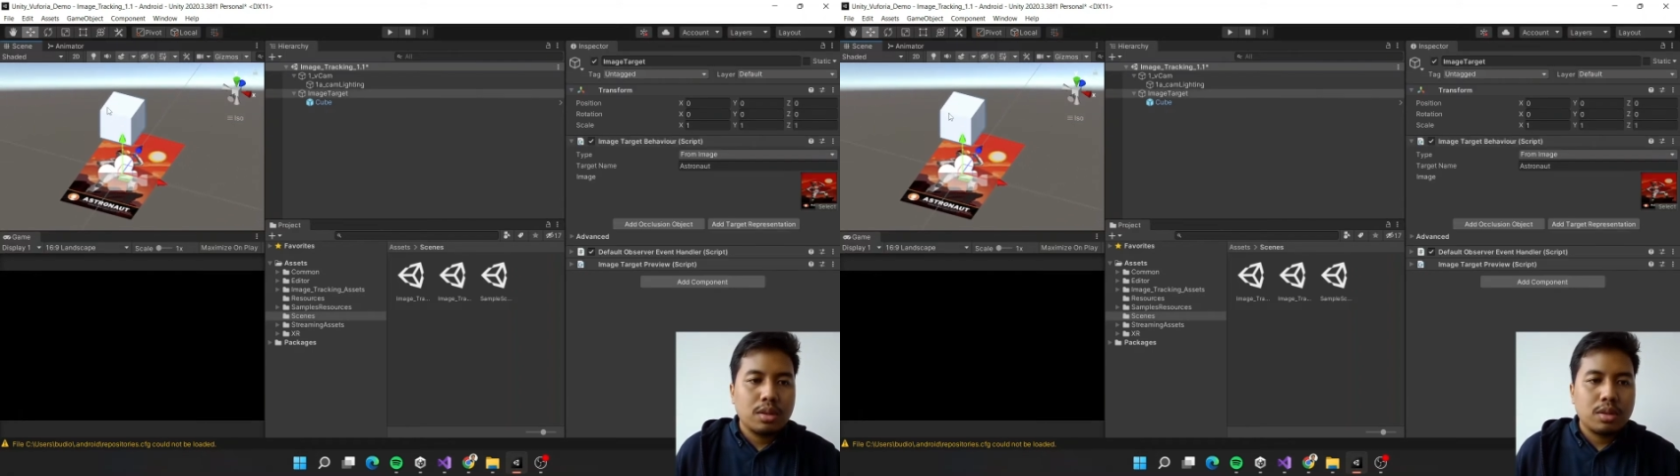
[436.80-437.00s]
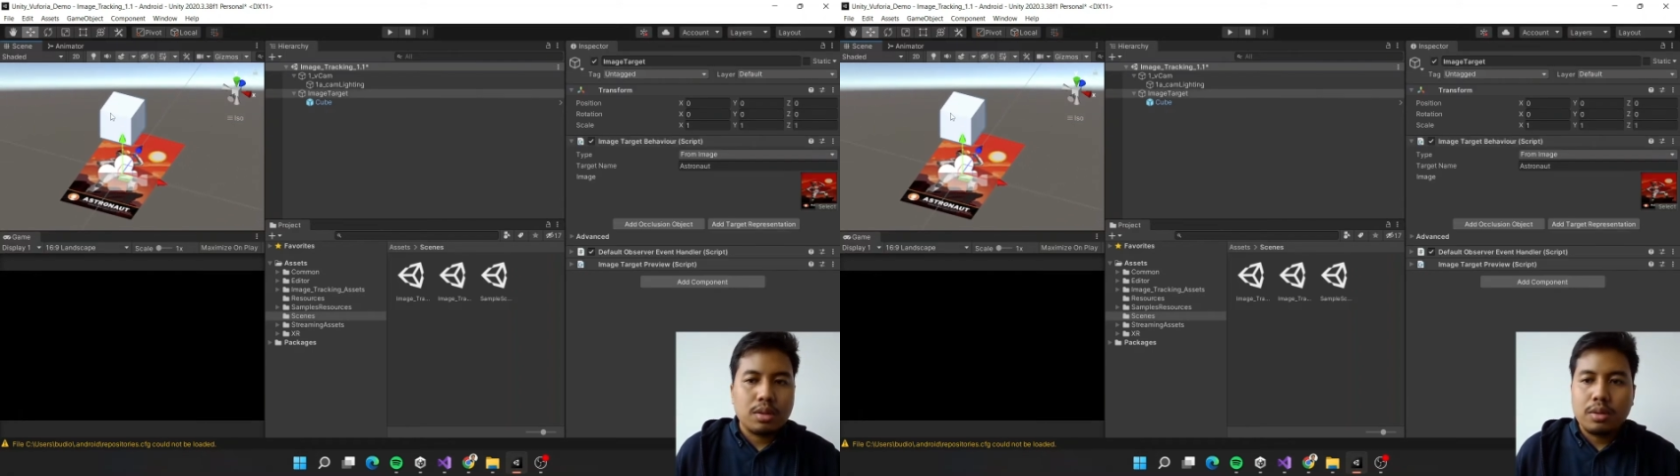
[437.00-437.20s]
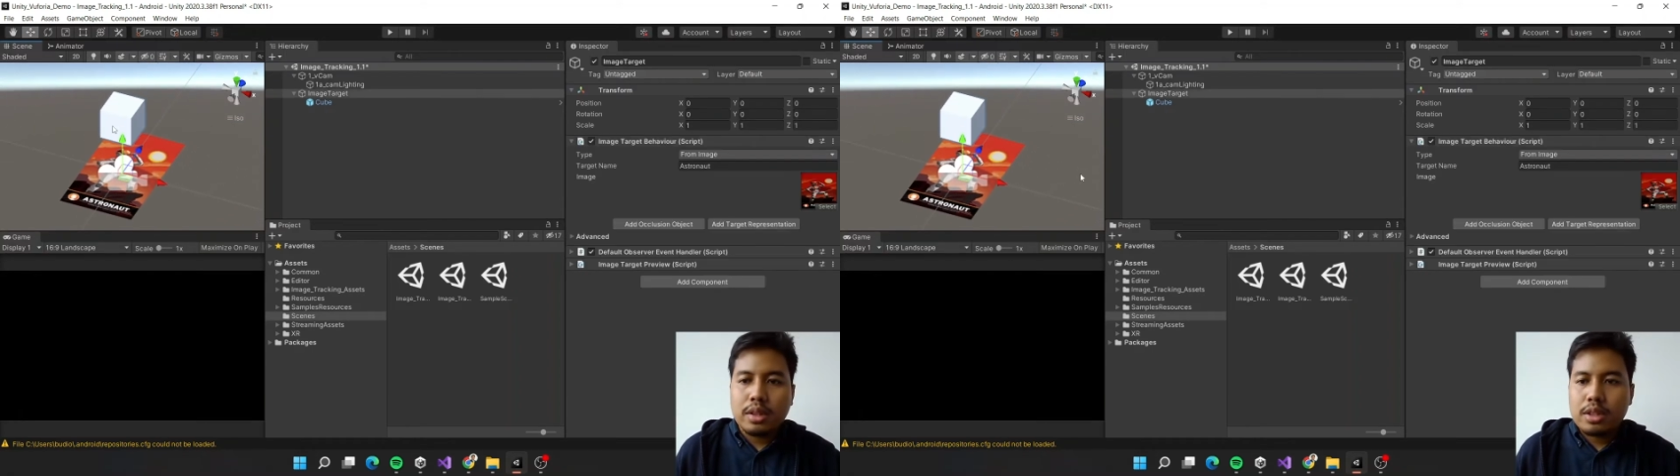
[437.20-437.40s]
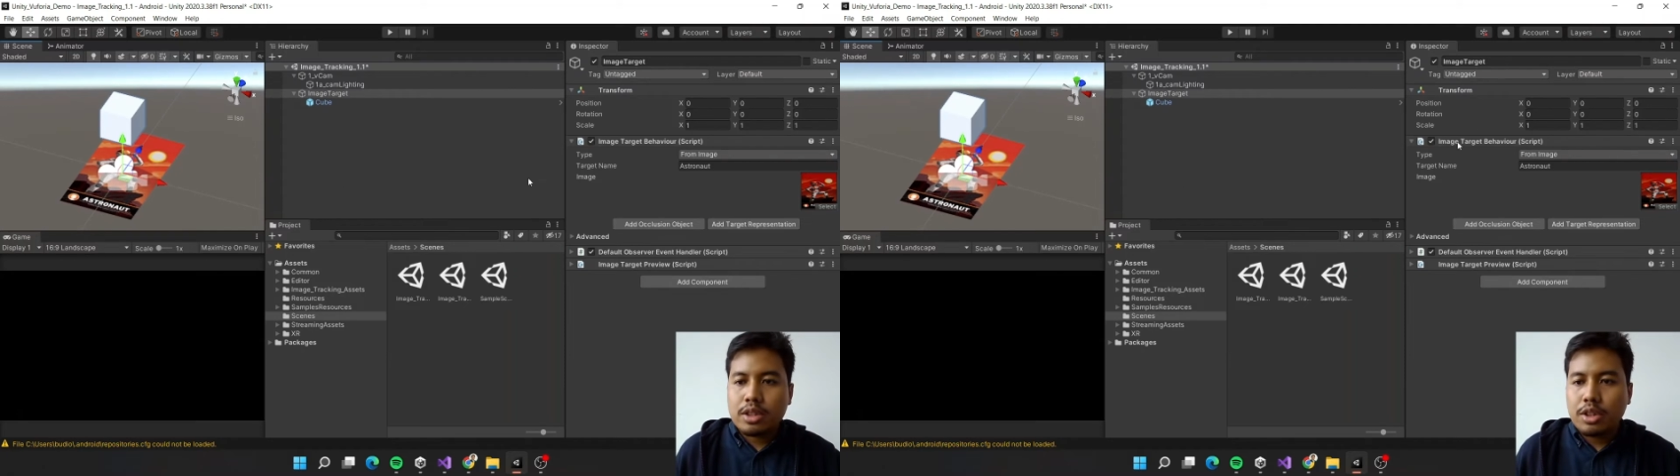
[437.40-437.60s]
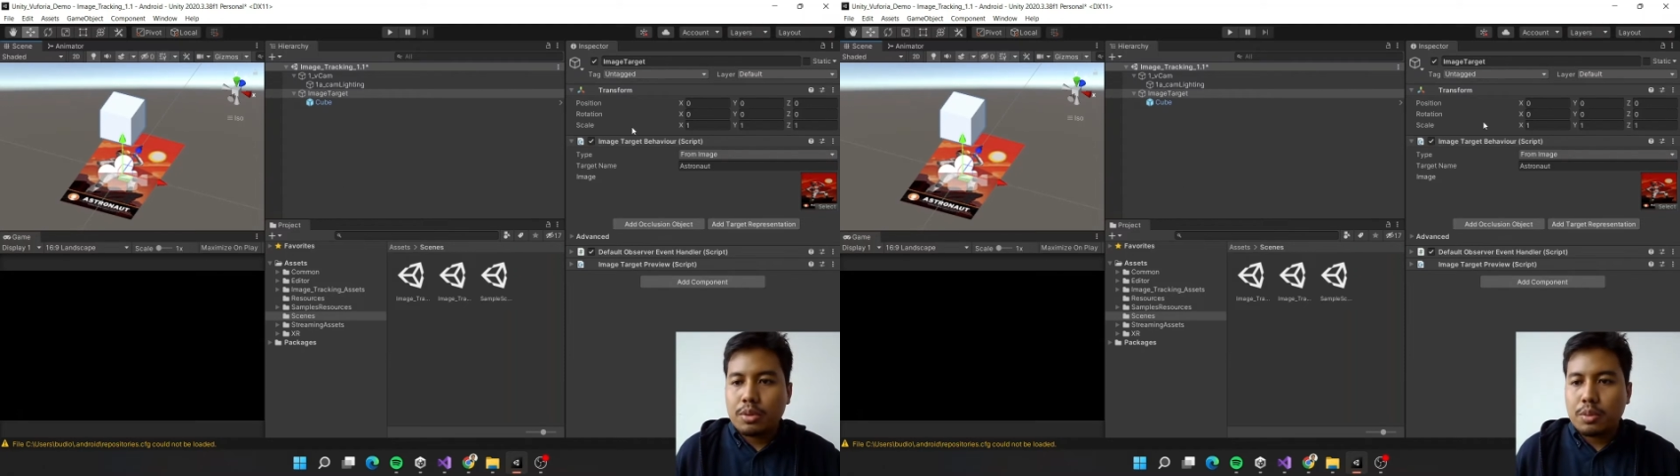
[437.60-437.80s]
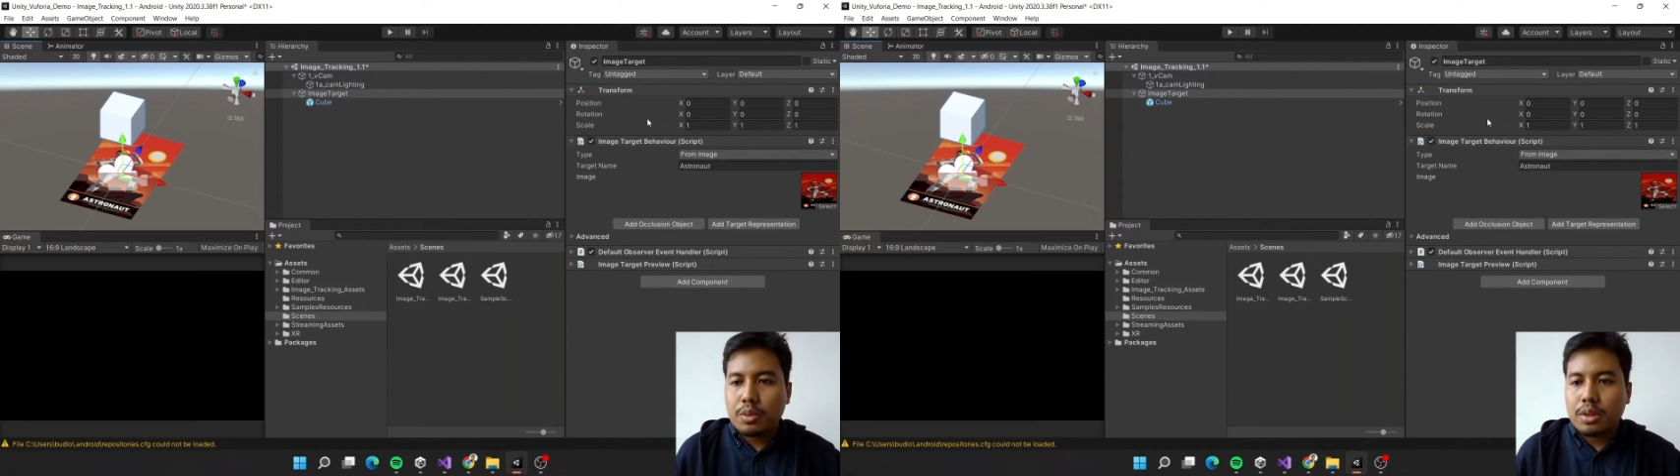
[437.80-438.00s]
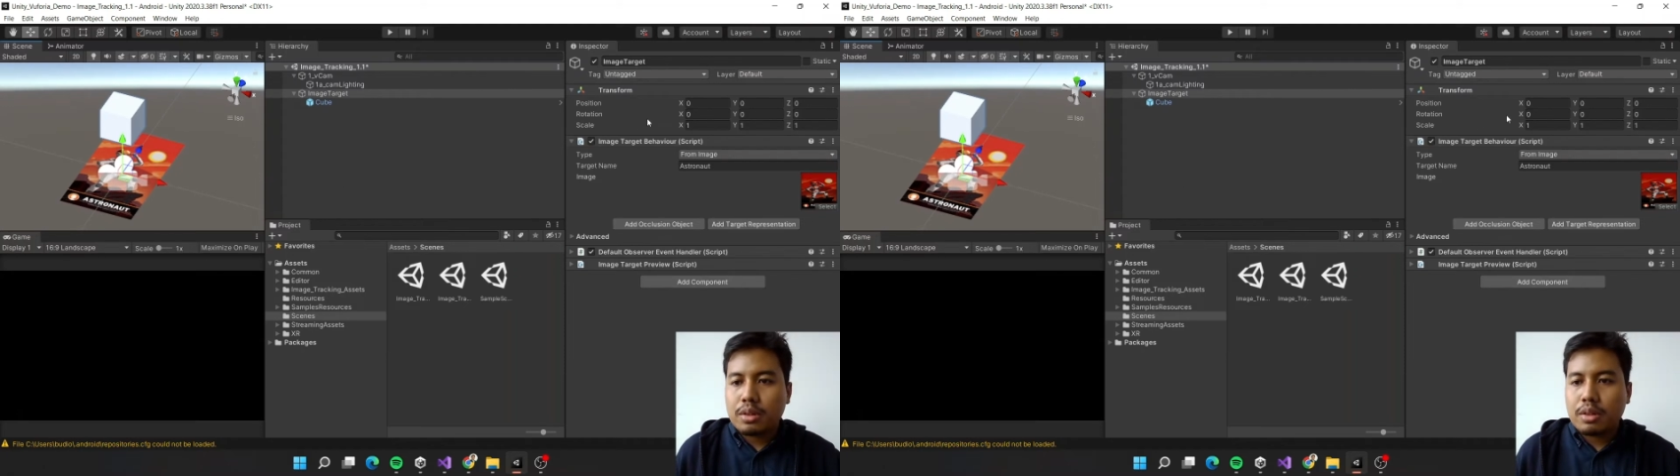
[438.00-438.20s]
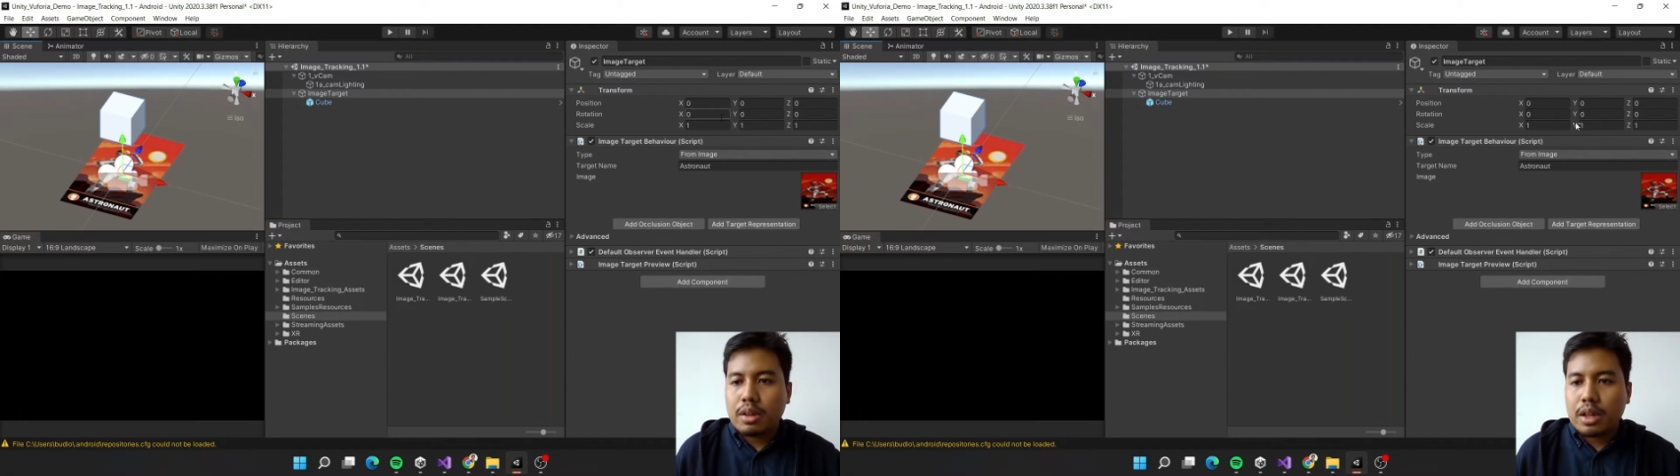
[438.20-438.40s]
So this cube
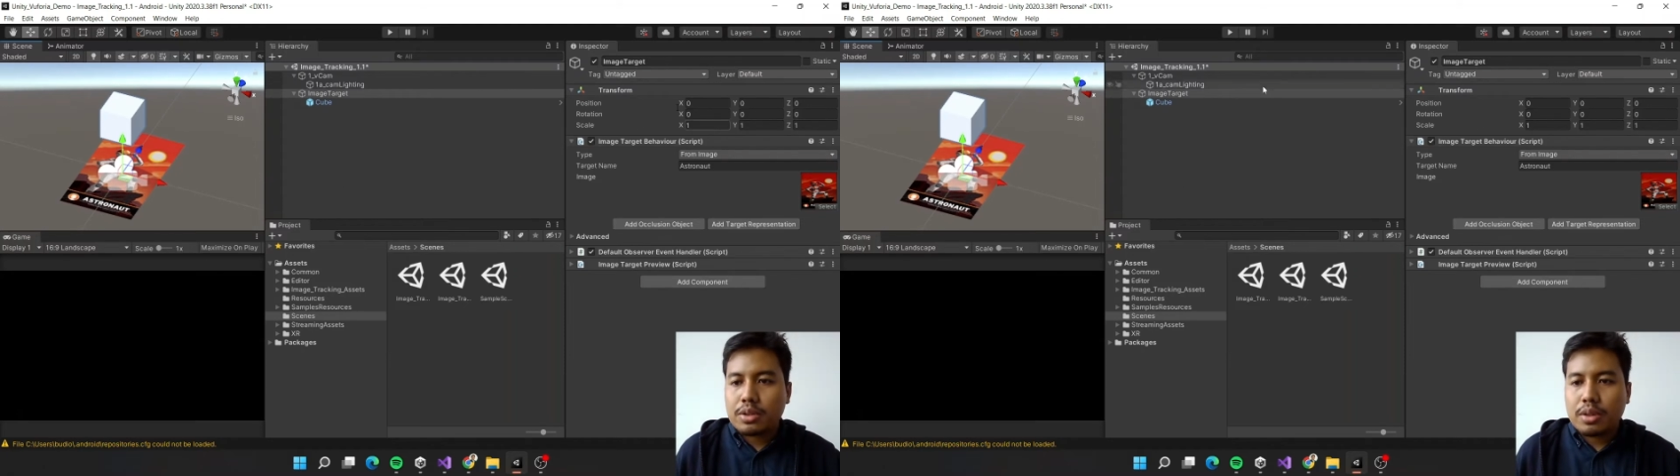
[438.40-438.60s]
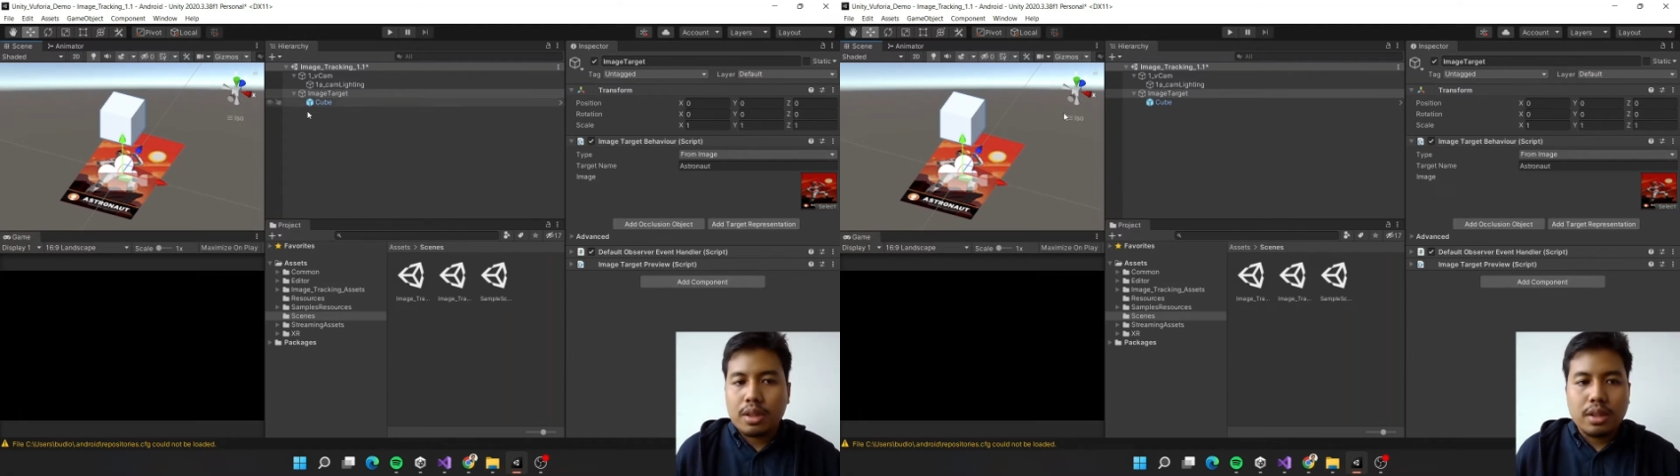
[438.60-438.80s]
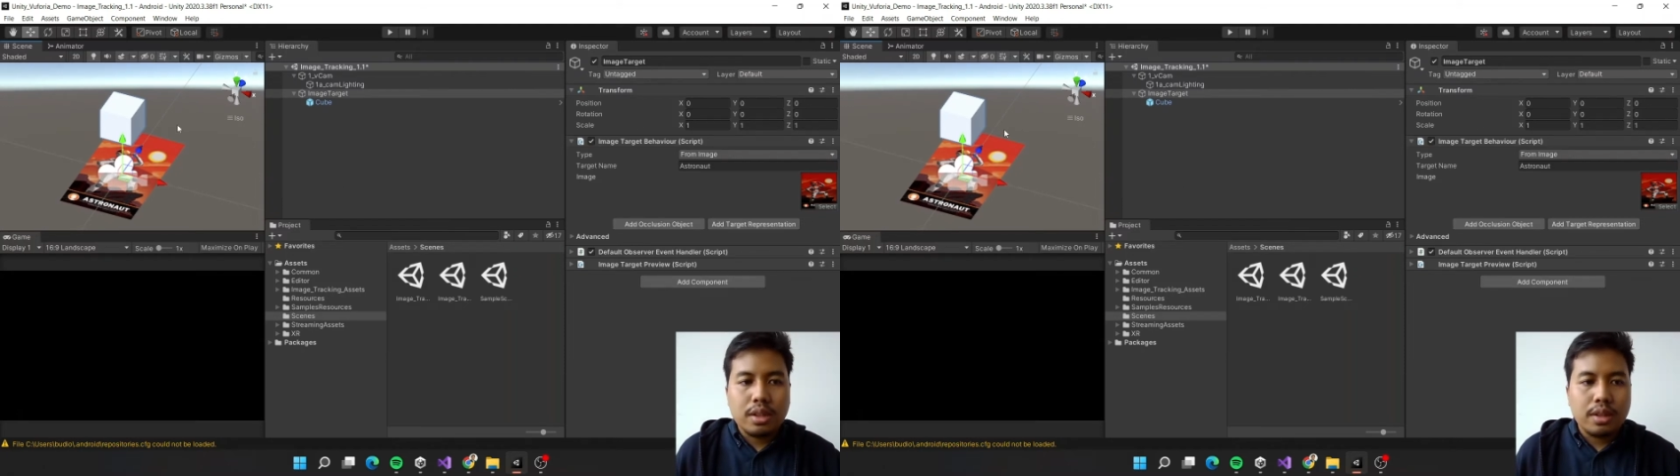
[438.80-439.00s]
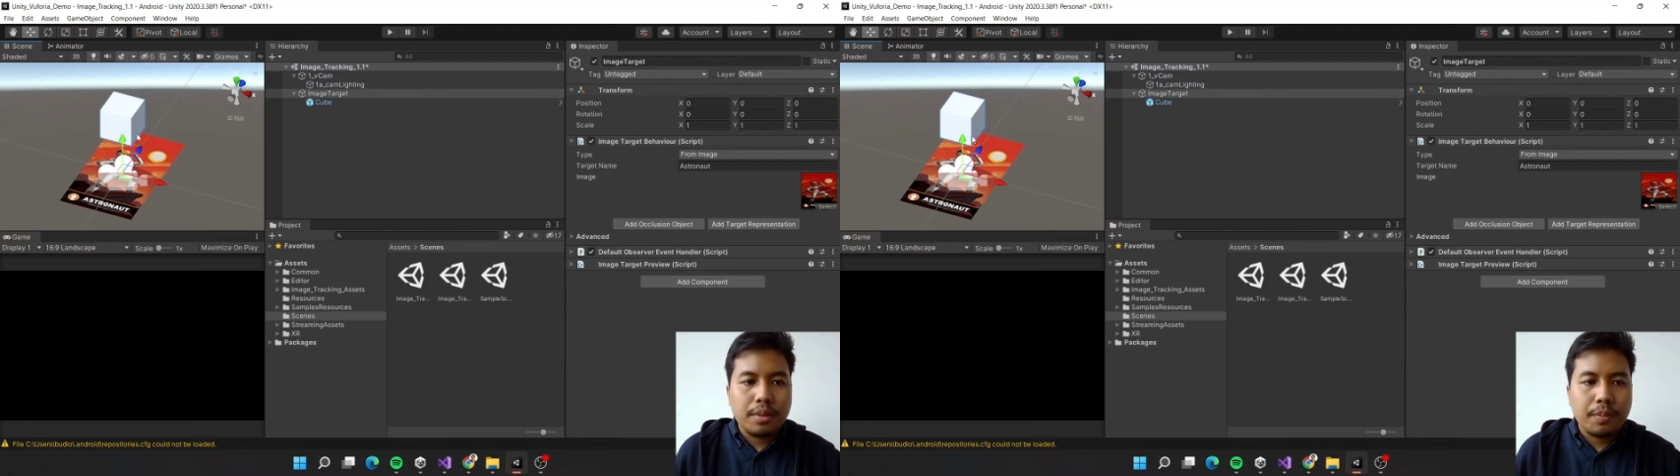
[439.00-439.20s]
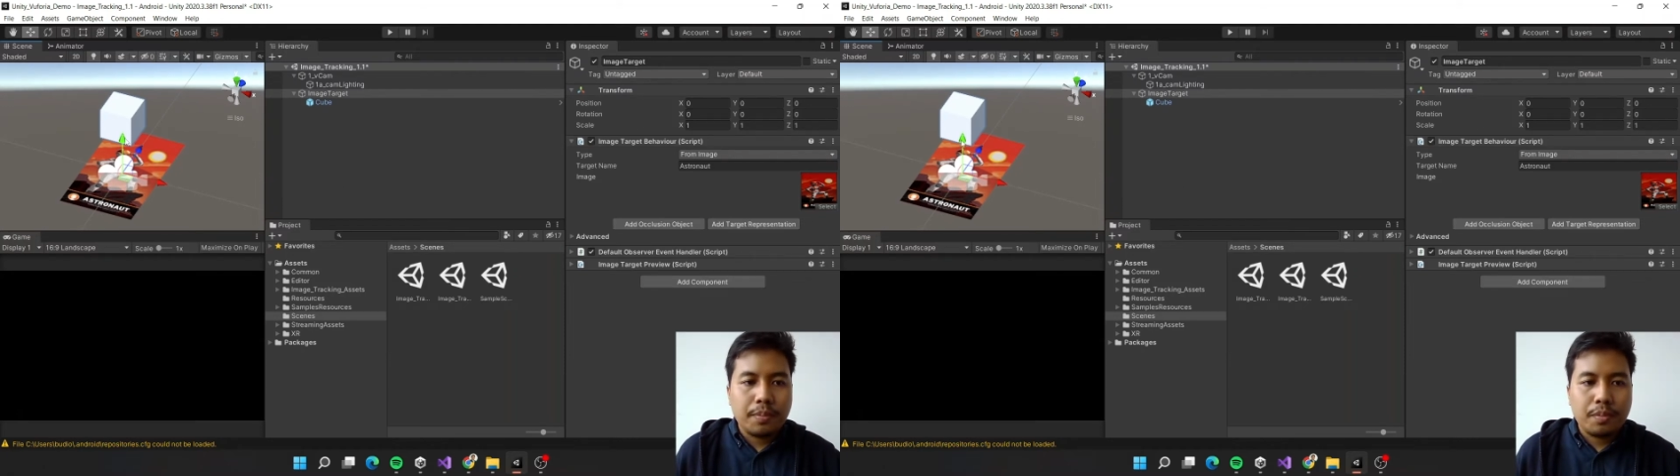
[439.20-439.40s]
will actually,